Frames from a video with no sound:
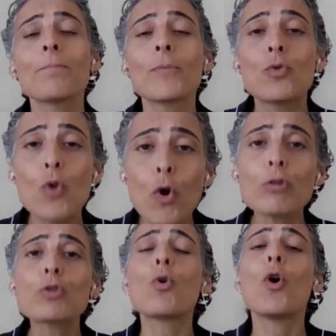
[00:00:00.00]

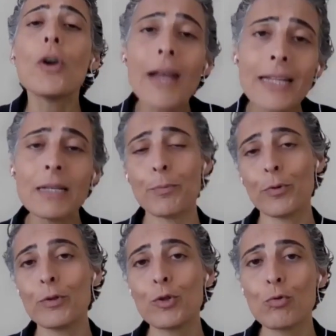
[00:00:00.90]
those who already
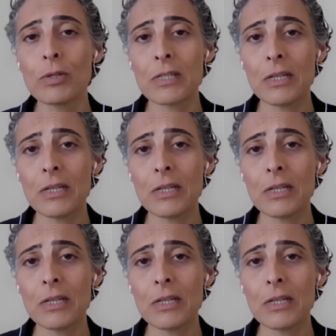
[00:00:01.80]
produce